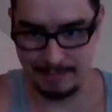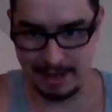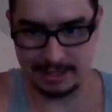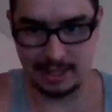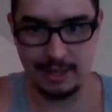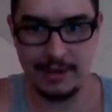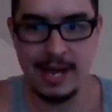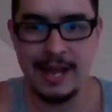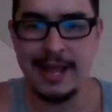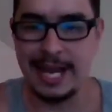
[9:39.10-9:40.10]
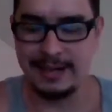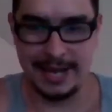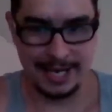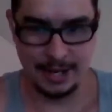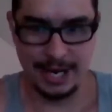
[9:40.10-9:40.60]
muscle,
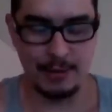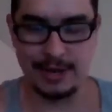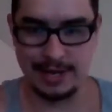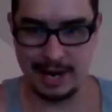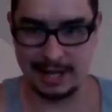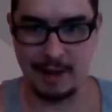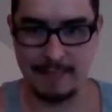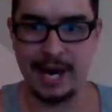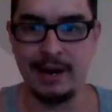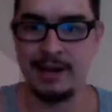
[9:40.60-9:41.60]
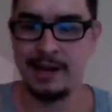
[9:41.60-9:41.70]
he would have done a lot better.